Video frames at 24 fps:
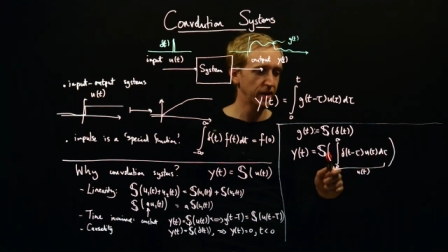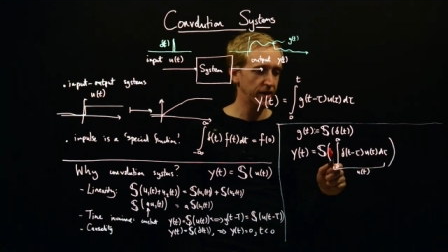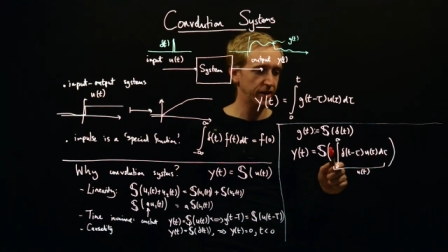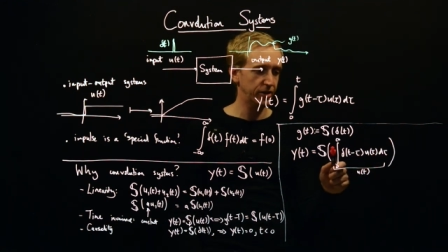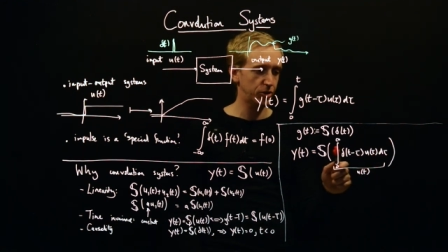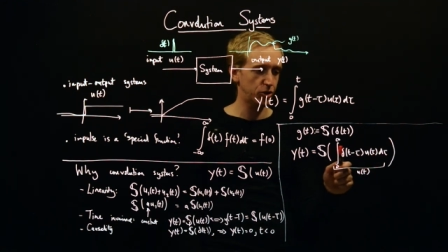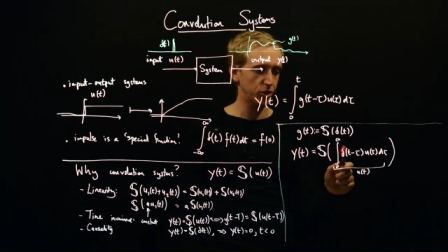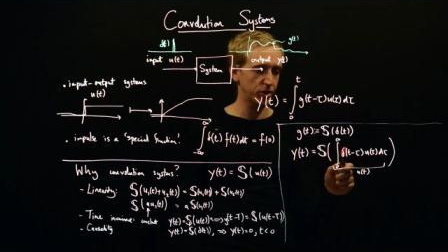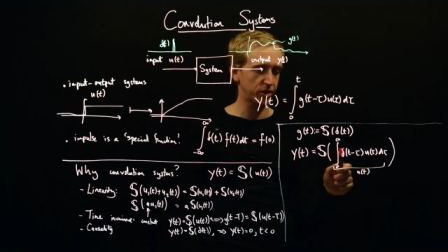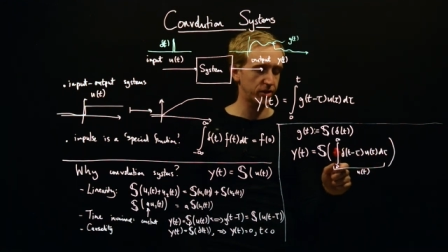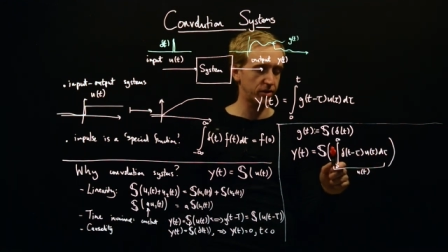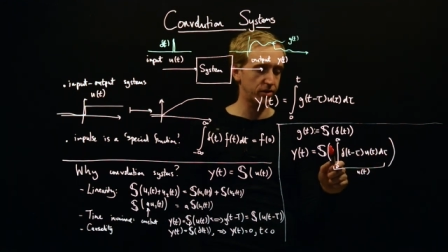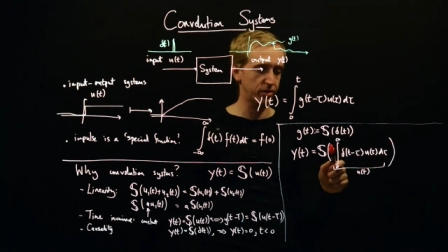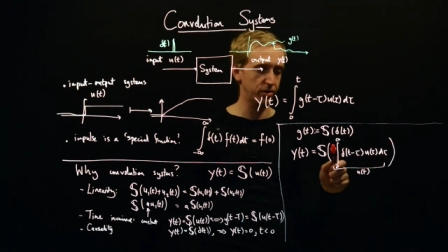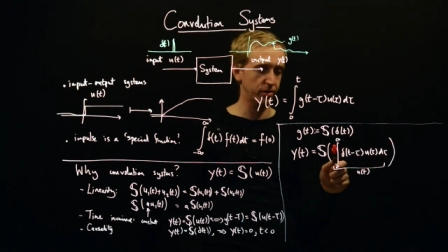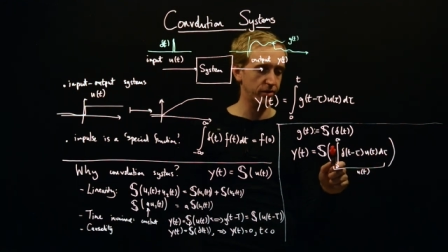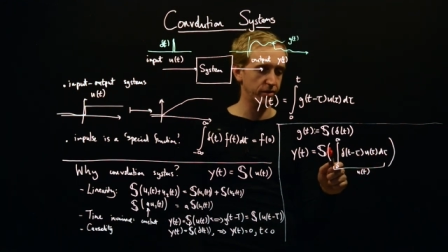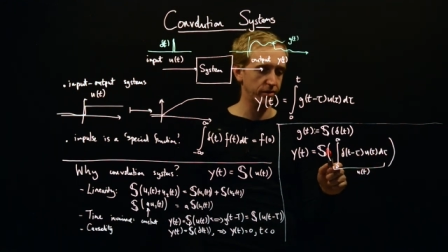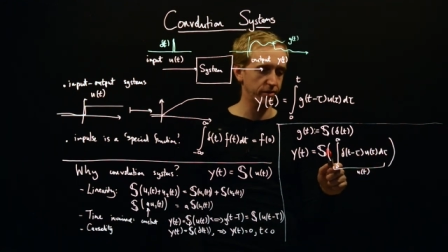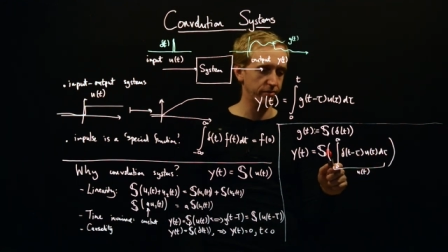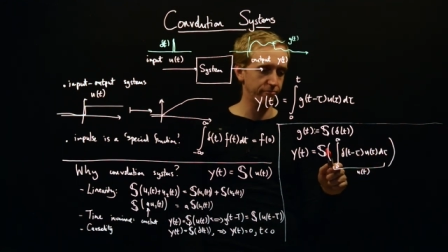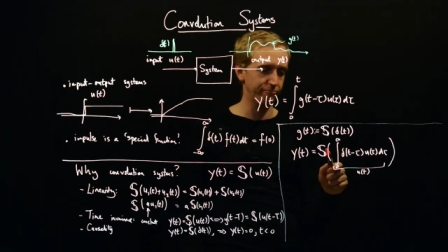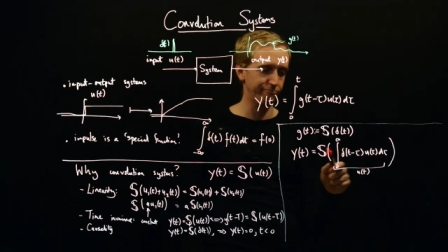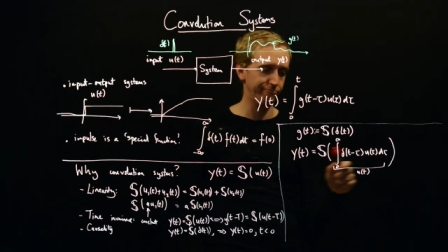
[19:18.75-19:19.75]
It's just
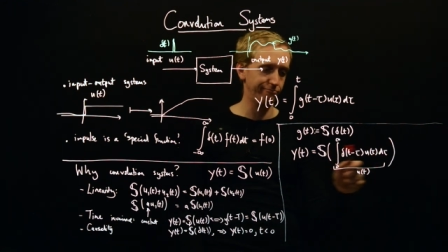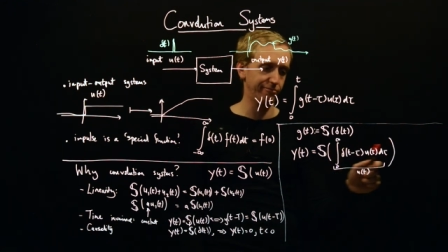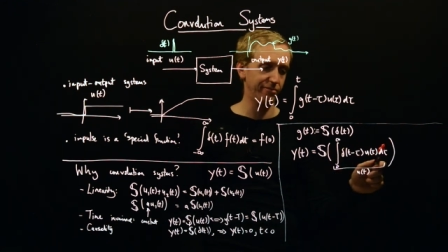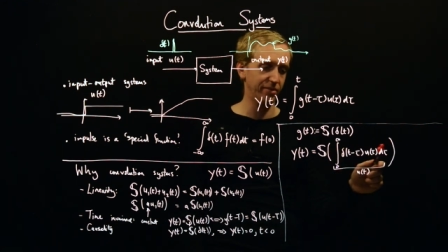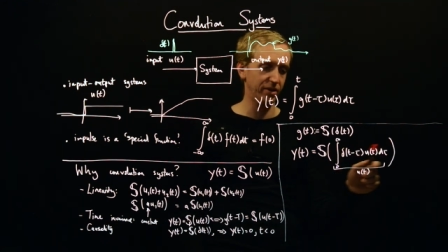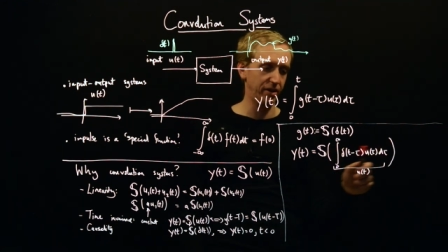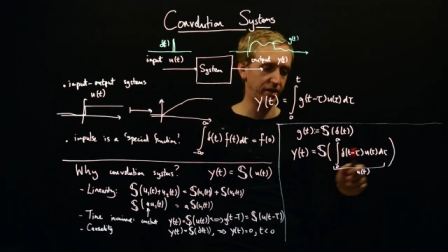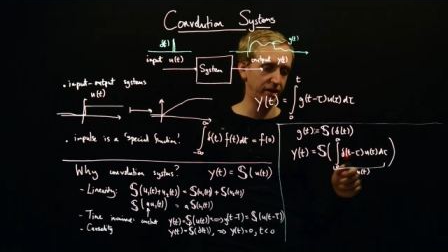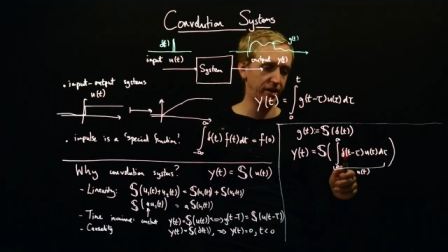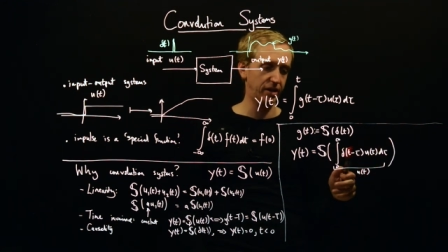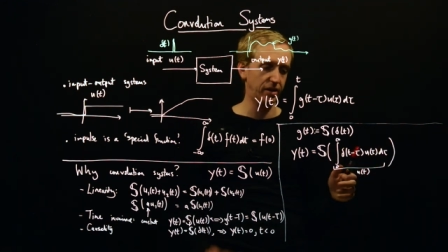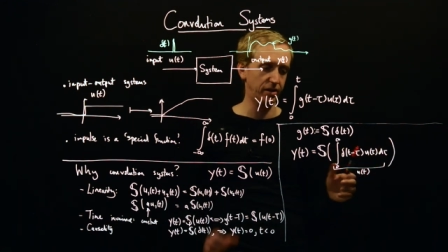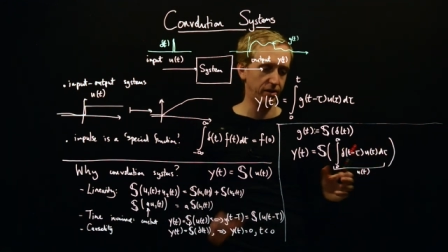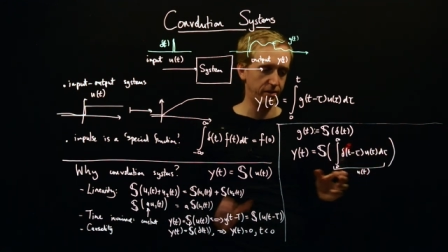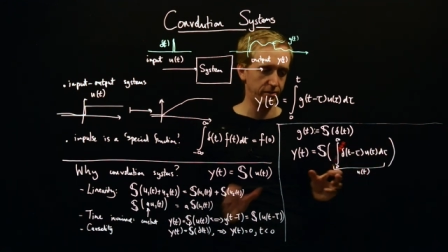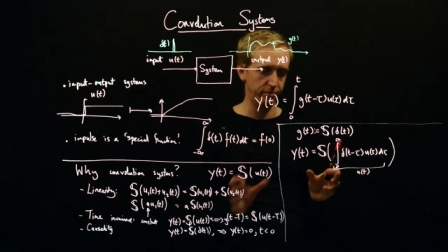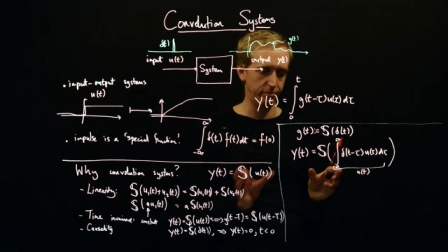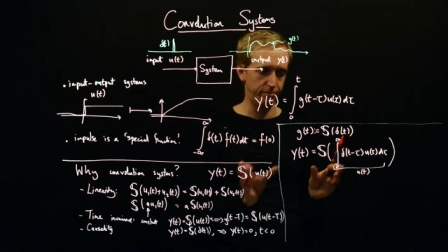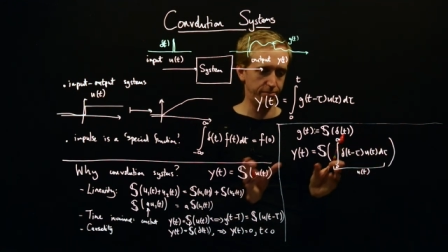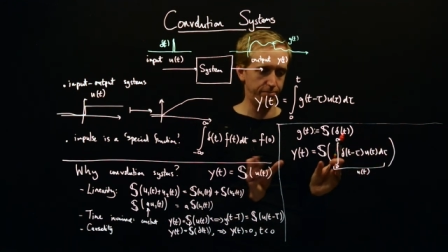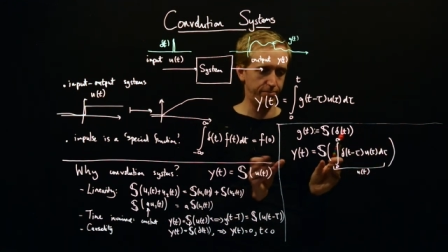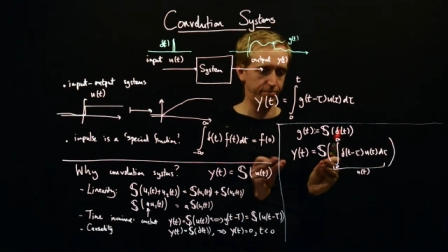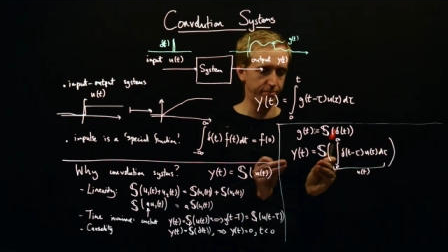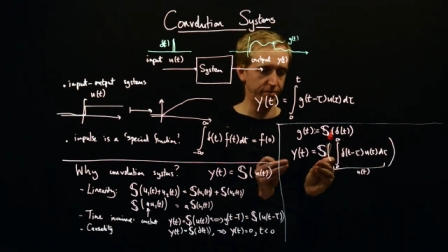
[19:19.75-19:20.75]
uh, like
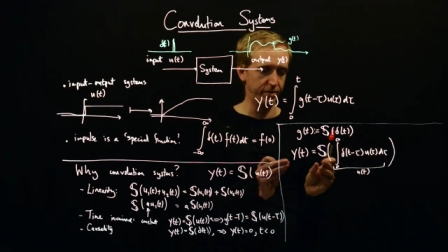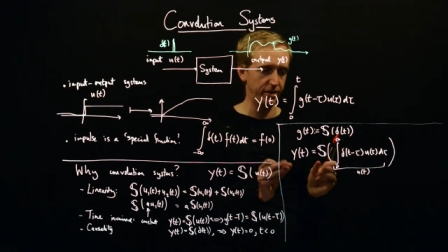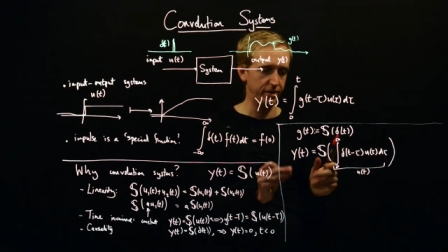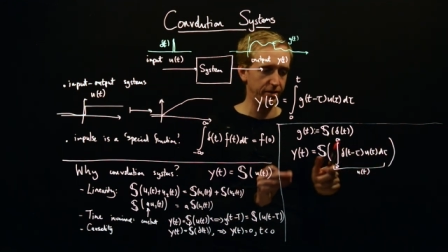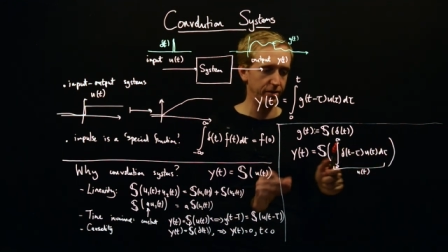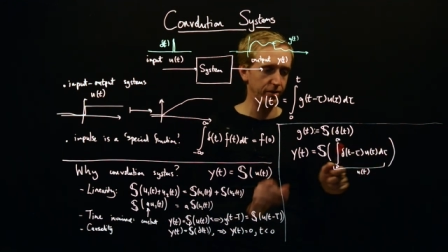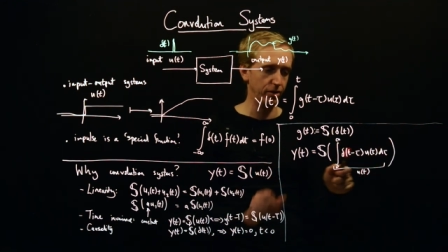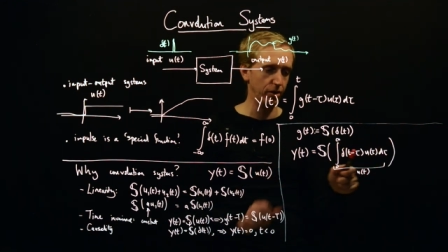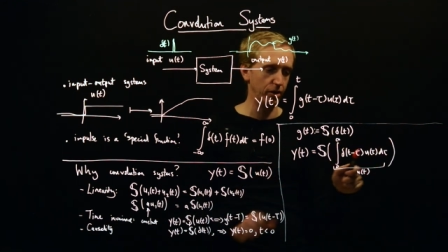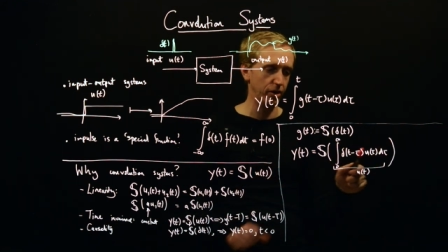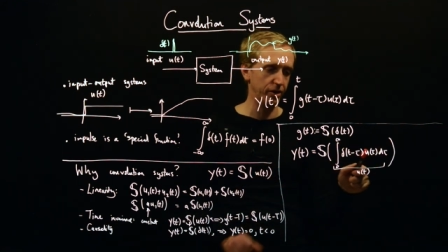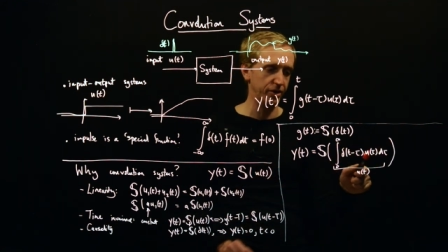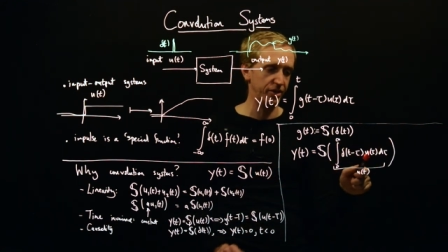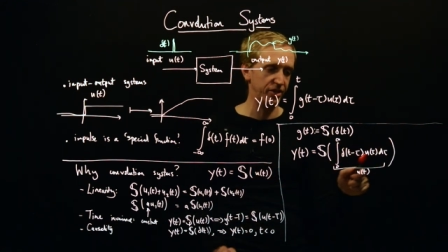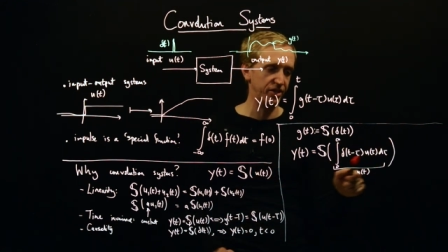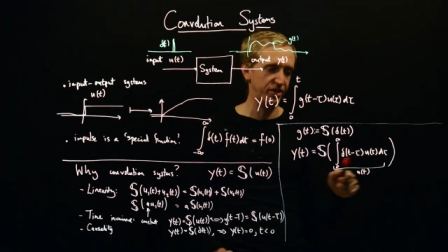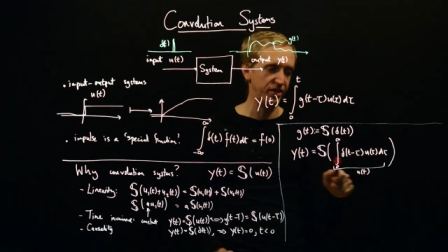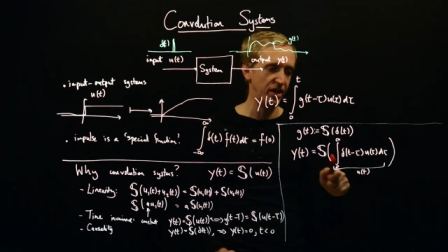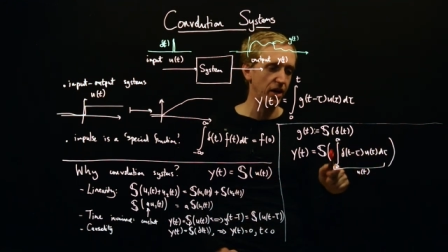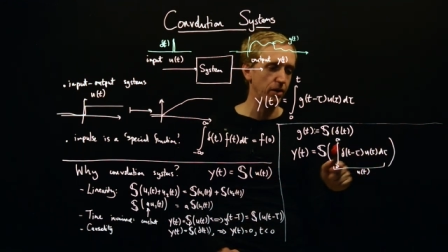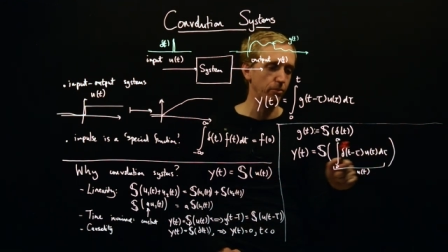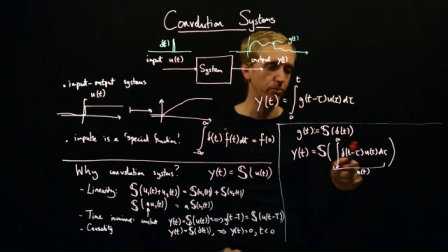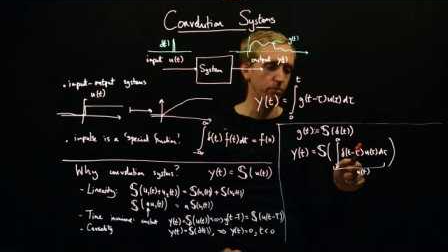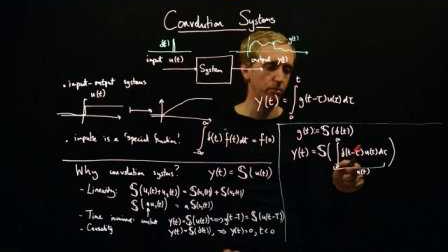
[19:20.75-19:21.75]
a, a
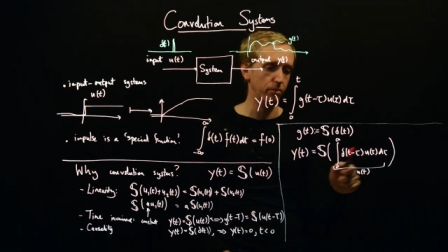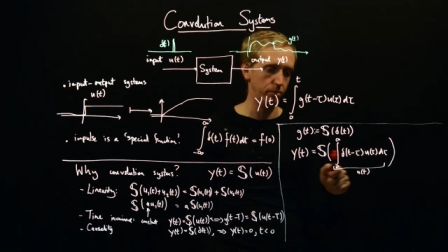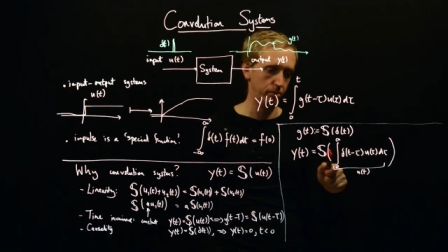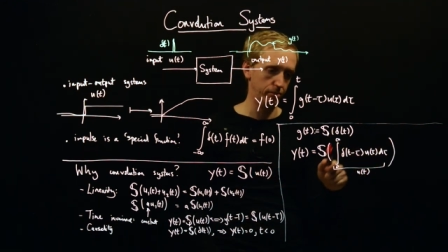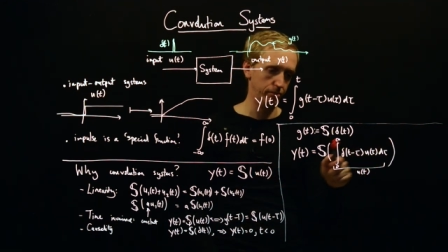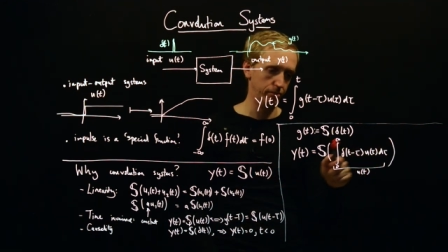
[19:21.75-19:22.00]
sum